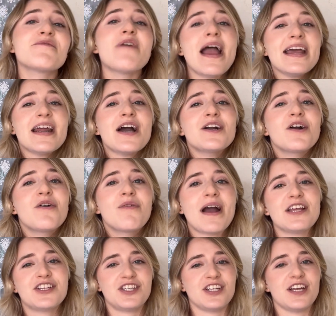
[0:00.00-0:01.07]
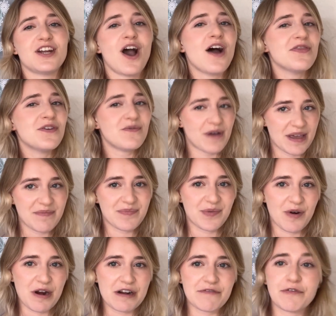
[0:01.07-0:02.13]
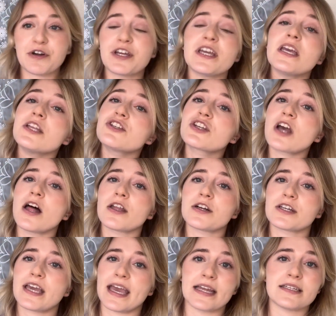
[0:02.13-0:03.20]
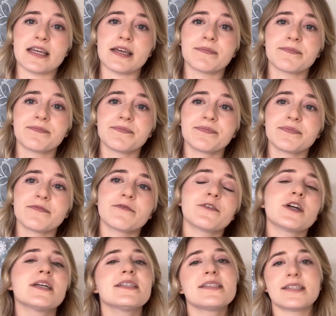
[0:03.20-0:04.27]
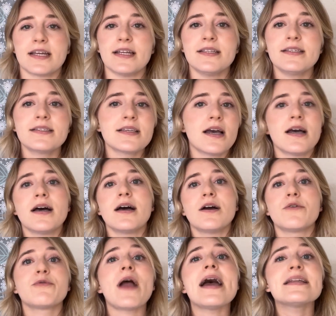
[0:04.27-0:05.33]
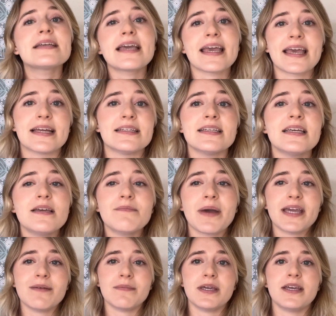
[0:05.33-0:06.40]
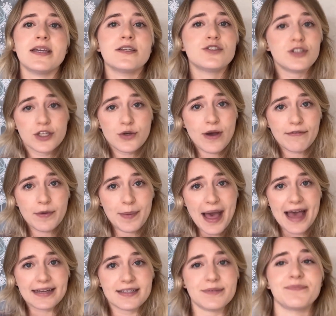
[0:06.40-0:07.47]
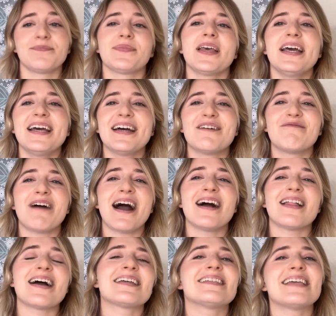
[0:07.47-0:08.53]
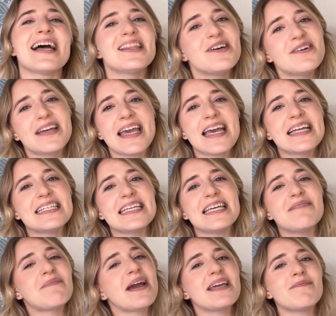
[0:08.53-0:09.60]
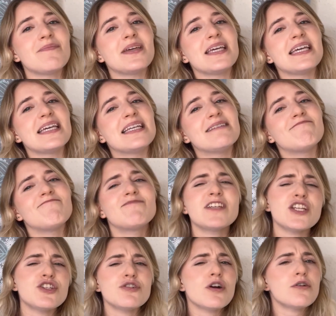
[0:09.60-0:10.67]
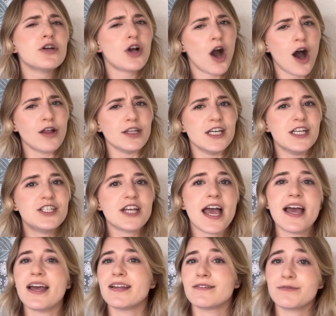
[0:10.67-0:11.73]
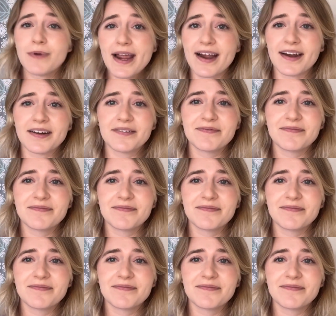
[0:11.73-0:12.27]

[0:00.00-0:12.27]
write a question on the whiteboard for each colored candy. For instance, a red candy might mean, do you have a pet? While a yellow candy might mean, did you go to college and where?